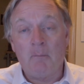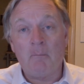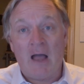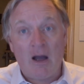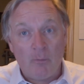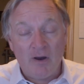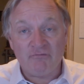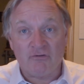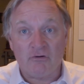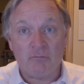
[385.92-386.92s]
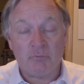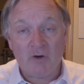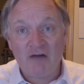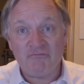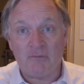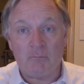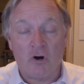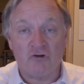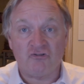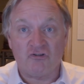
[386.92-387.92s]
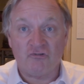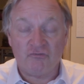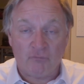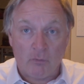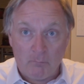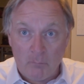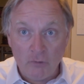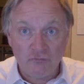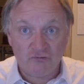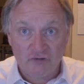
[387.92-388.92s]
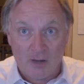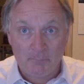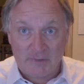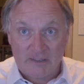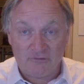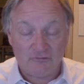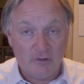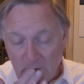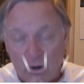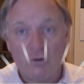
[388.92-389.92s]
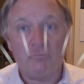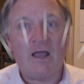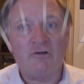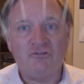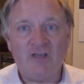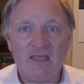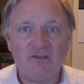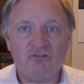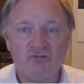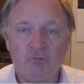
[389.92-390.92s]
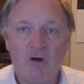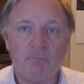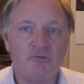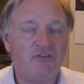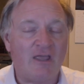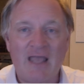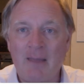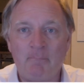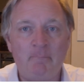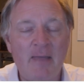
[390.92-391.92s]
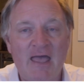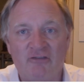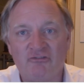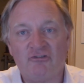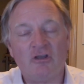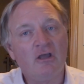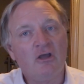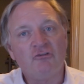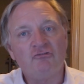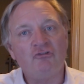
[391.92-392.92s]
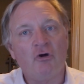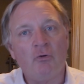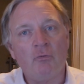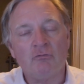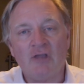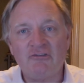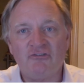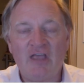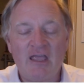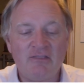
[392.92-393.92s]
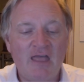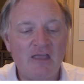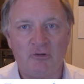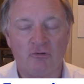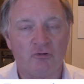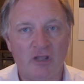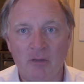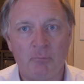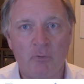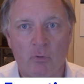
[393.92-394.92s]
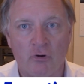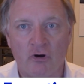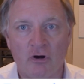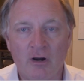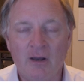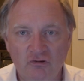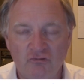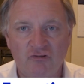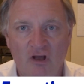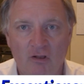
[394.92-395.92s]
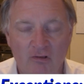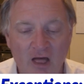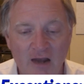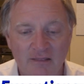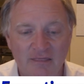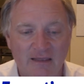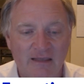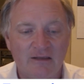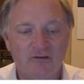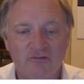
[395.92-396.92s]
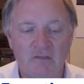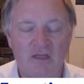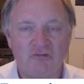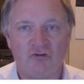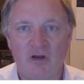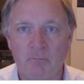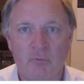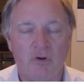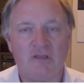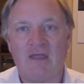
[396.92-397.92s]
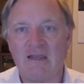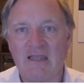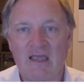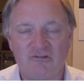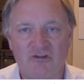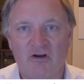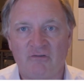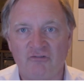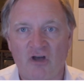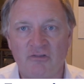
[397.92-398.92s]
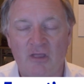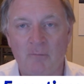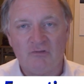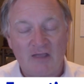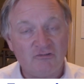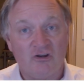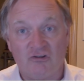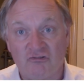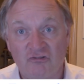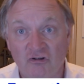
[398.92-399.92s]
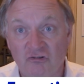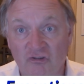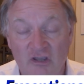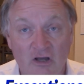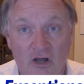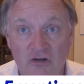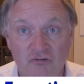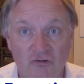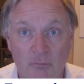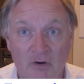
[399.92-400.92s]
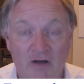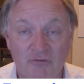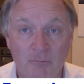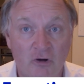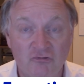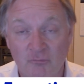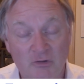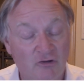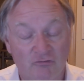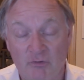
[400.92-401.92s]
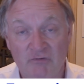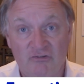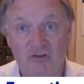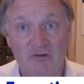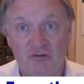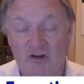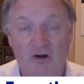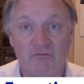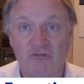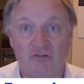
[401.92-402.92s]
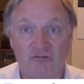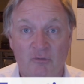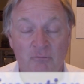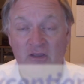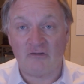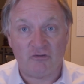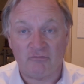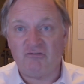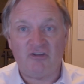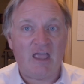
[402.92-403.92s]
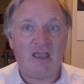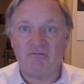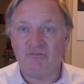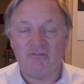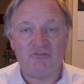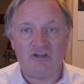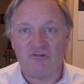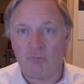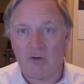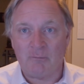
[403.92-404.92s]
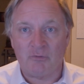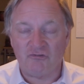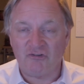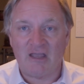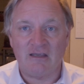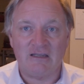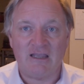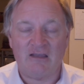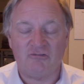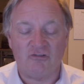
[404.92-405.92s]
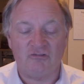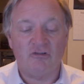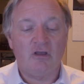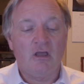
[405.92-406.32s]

However, profit margins for most companies are around 10 to 12% at best. So let's say that you're an importer, you sell a lot of things that you're importing that get tariffs on them. That's going to seriously cut into your profit margin because we've seen tariffs on some things of 10, 15, 20% in cases.